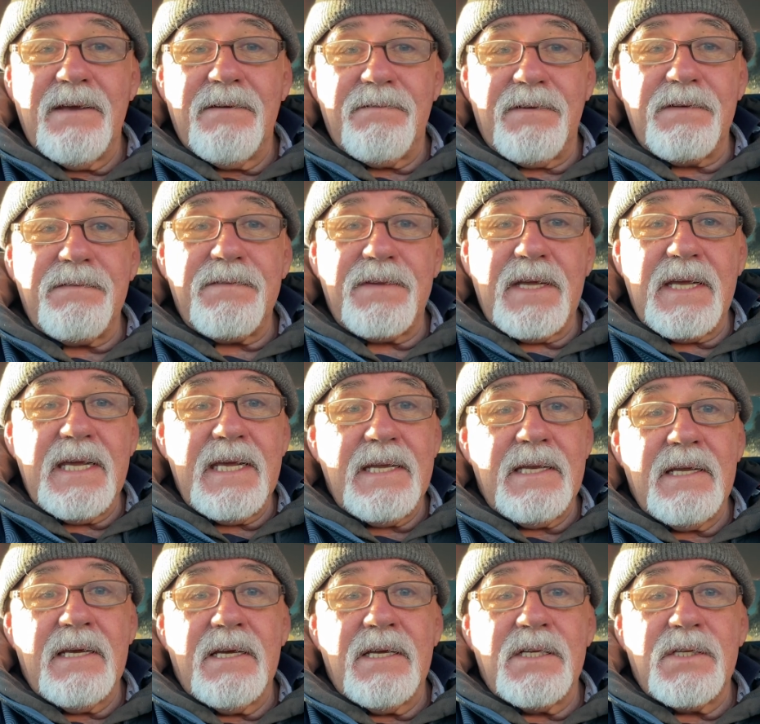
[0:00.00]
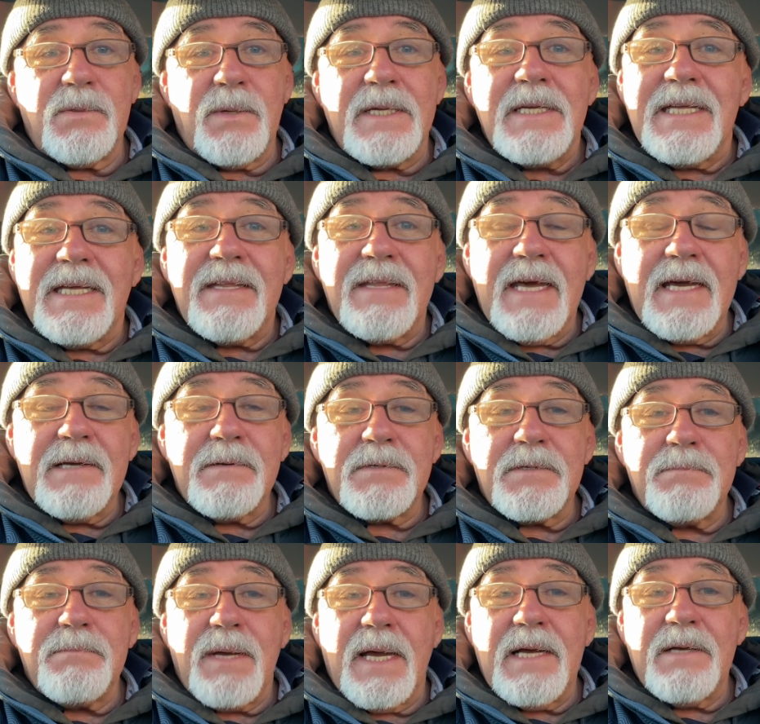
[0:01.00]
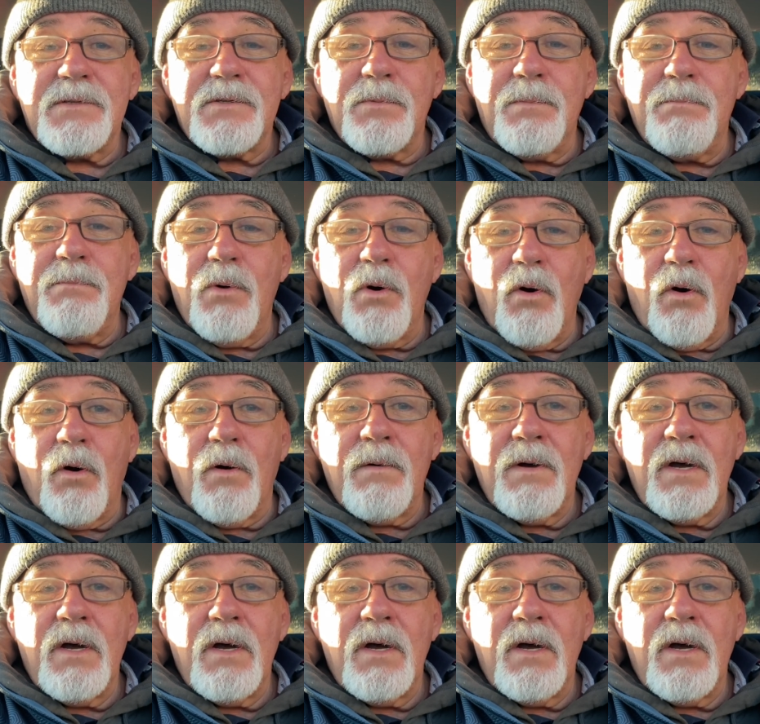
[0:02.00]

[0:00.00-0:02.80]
15, 20,000 pounds more